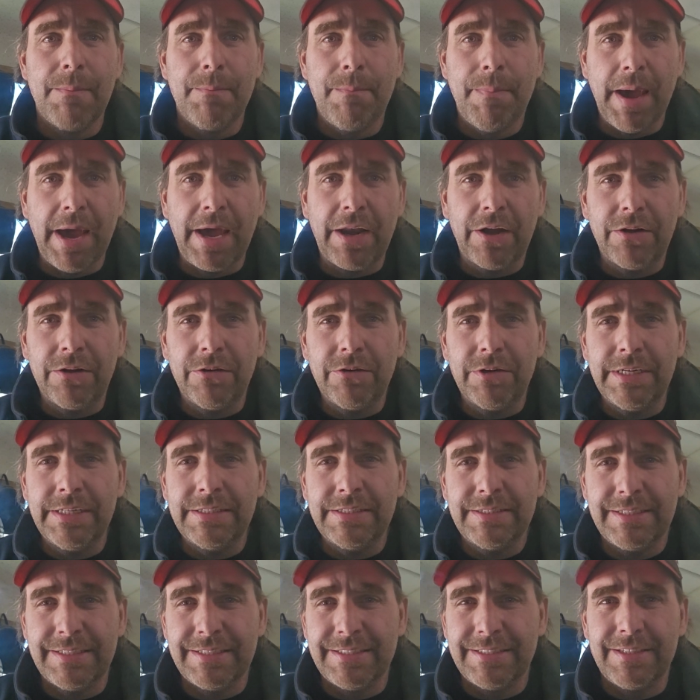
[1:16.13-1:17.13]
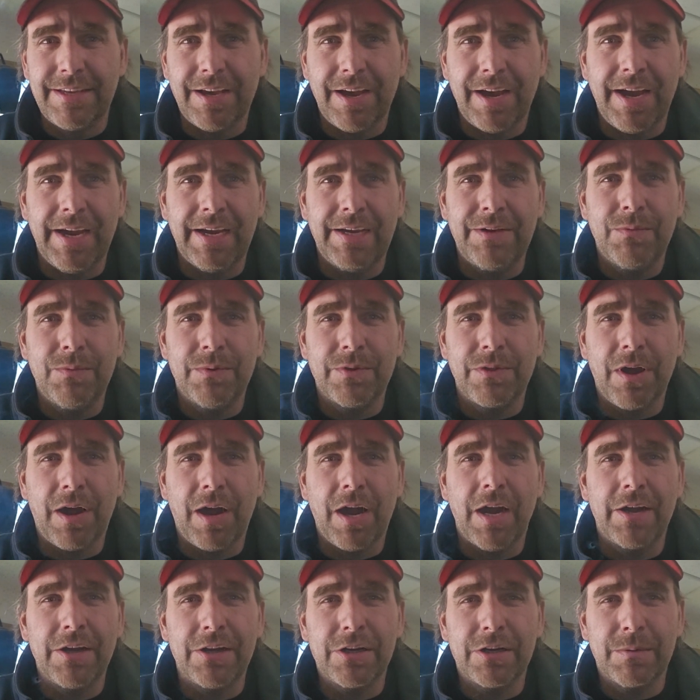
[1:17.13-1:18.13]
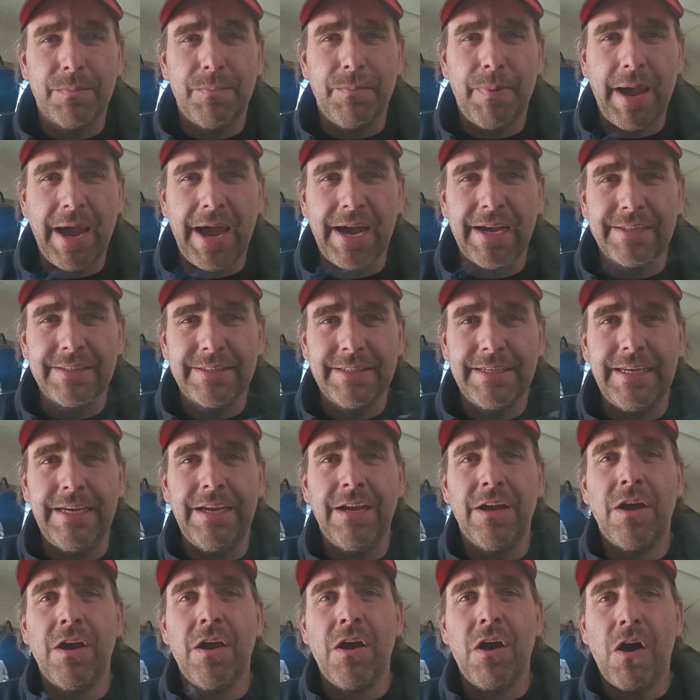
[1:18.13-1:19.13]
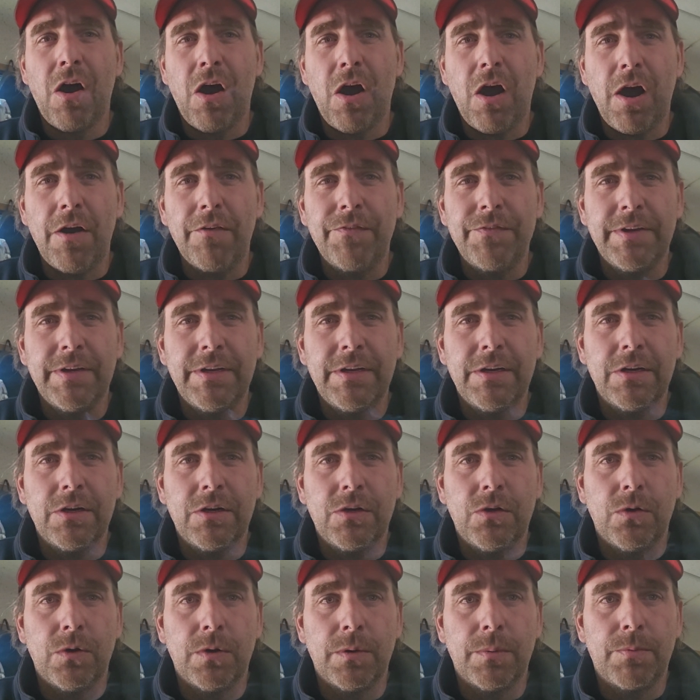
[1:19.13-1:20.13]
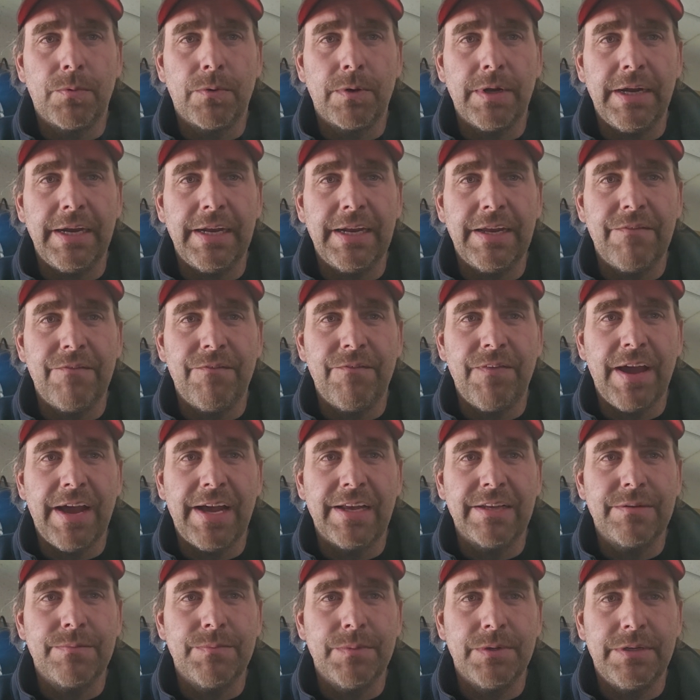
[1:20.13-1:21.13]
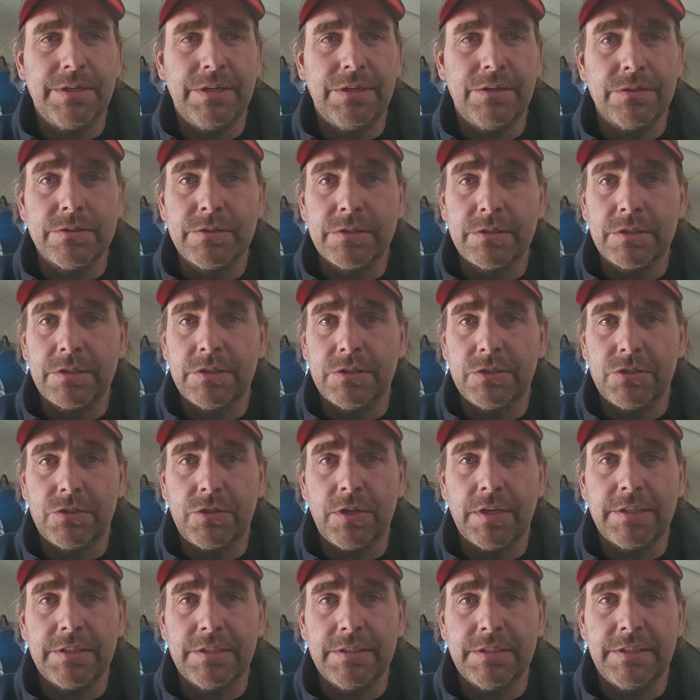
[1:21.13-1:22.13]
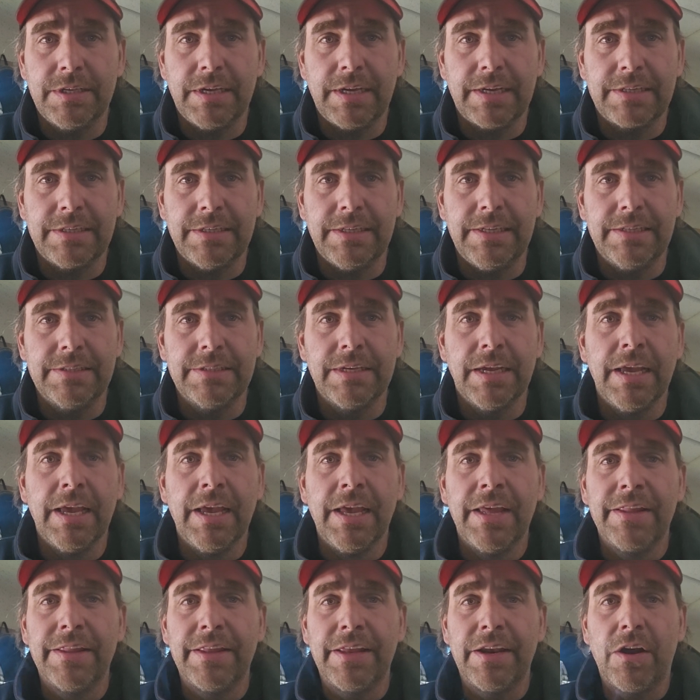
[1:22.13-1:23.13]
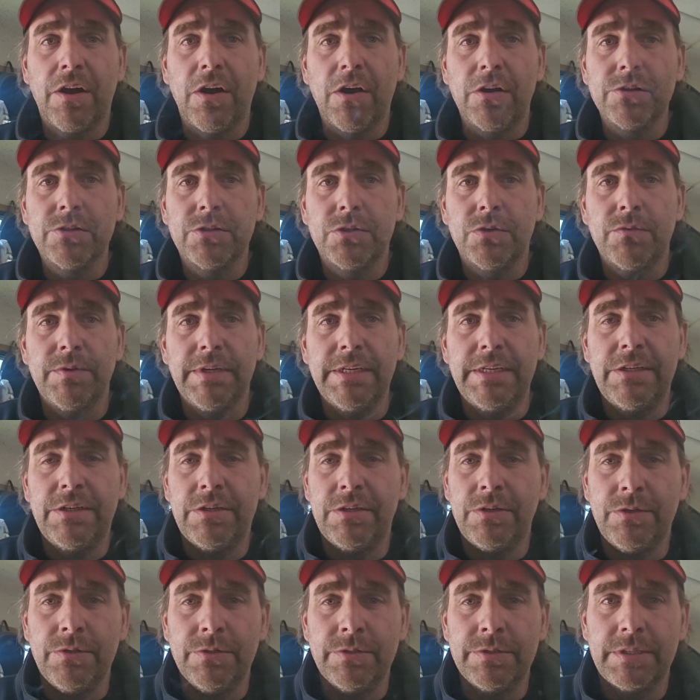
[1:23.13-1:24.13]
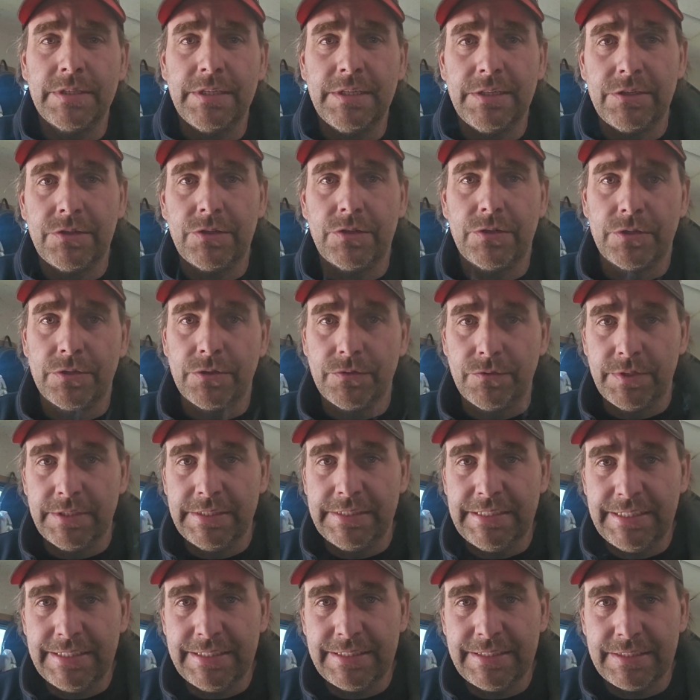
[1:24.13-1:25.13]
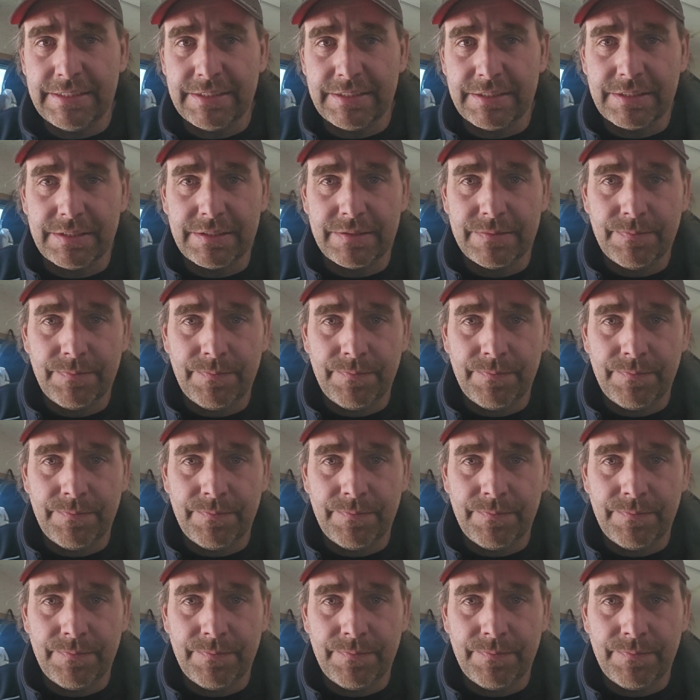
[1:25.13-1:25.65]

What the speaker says: Batteries designed with higher capacity often incorporate advanced materials and construction techniques that also reduce internal resistance.